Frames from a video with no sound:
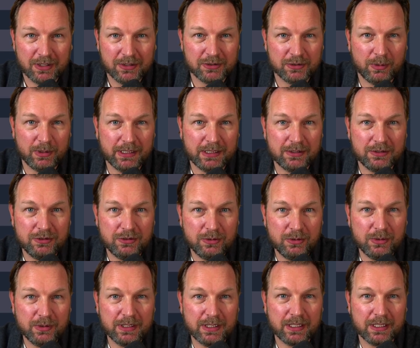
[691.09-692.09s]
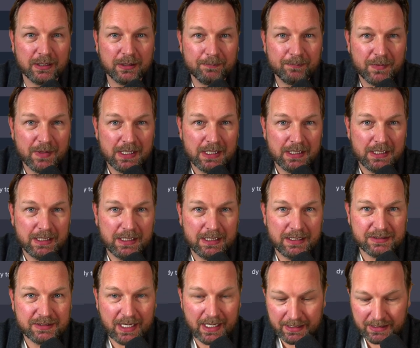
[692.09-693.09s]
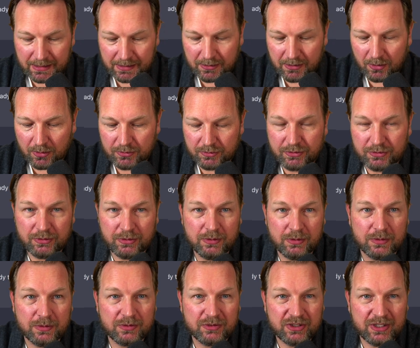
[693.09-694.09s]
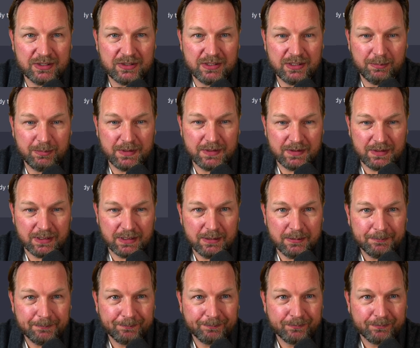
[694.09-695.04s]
So what I can do here is I can go to ChatGPT.